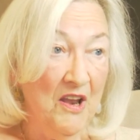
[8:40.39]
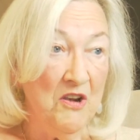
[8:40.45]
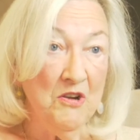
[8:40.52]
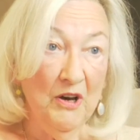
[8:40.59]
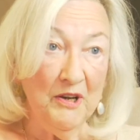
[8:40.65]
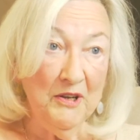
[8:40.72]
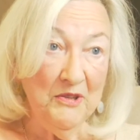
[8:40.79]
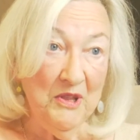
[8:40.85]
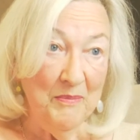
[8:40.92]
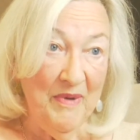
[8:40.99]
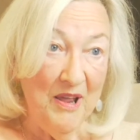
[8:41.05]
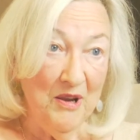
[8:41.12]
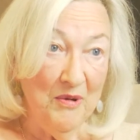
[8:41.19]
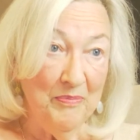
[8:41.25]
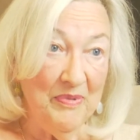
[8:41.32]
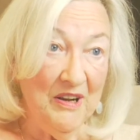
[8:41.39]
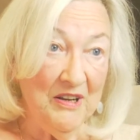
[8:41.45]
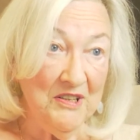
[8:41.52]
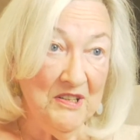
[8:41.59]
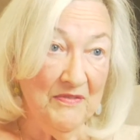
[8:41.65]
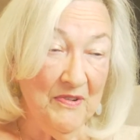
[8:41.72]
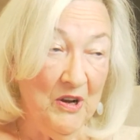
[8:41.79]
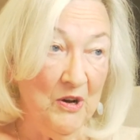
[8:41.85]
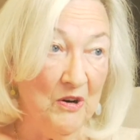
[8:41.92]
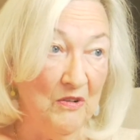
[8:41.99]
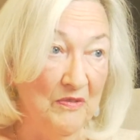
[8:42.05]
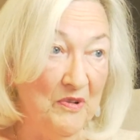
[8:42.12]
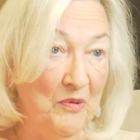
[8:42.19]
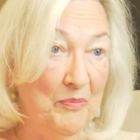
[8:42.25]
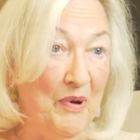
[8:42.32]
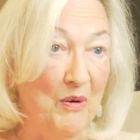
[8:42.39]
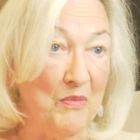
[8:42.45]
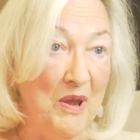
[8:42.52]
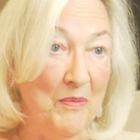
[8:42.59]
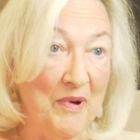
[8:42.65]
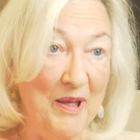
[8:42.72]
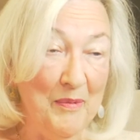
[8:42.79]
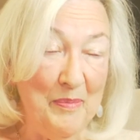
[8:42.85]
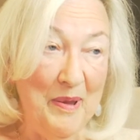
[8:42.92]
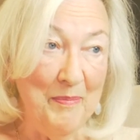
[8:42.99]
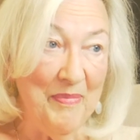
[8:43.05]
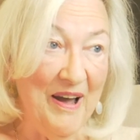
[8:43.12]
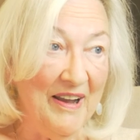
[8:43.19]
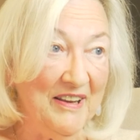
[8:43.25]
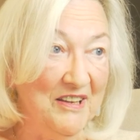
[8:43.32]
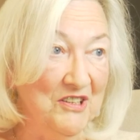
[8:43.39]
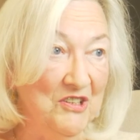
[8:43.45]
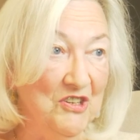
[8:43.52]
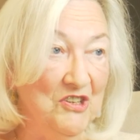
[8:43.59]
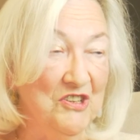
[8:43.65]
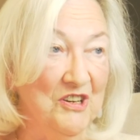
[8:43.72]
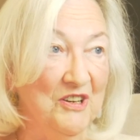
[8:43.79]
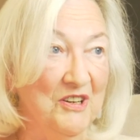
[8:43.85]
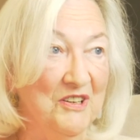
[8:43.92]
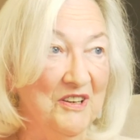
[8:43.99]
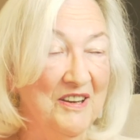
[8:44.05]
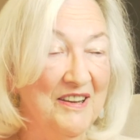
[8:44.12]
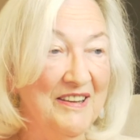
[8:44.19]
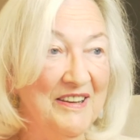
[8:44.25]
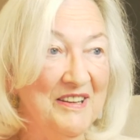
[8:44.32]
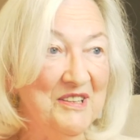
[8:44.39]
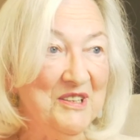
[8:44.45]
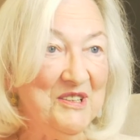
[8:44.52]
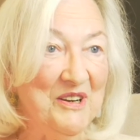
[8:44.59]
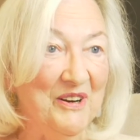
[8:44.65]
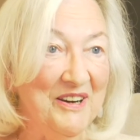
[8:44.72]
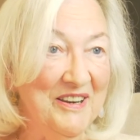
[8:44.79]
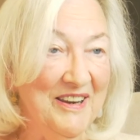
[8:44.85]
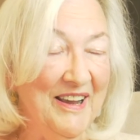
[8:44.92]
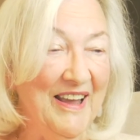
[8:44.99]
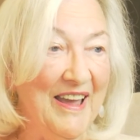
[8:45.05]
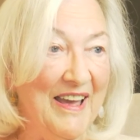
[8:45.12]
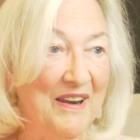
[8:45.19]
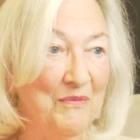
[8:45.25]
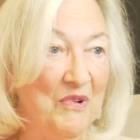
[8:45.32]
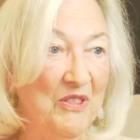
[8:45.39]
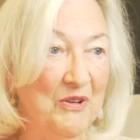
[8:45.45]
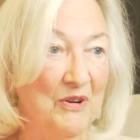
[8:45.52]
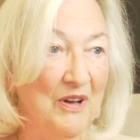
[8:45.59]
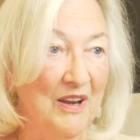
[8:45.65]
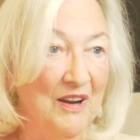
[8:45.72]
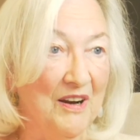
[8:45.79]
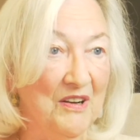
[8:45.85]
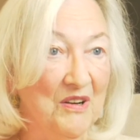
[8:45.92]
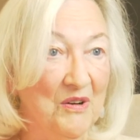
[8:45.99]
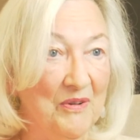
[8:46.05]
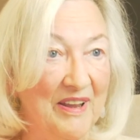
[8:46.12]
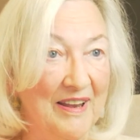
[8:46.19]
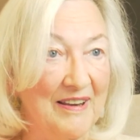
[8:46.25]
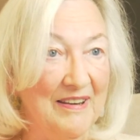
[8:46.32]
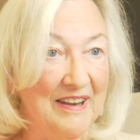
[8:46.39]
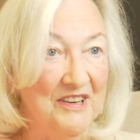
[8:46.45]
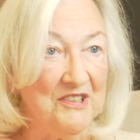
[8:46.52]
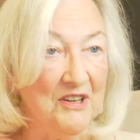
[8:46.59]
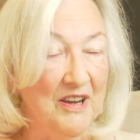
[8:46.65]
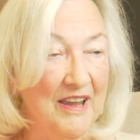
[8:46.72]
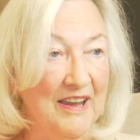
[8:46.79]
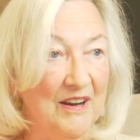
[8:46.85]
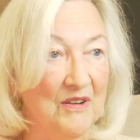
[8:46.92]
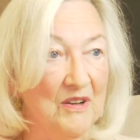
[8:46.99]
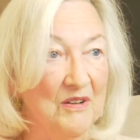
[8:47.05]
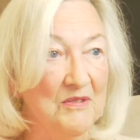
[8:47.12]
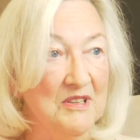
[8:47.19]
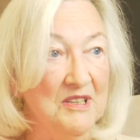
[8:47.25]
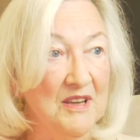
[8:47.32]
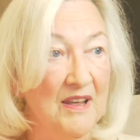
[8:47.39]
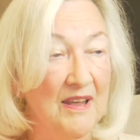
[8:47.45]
Not at the minute because of COVID, but we will be back in June, starting again with all our great litter heroes.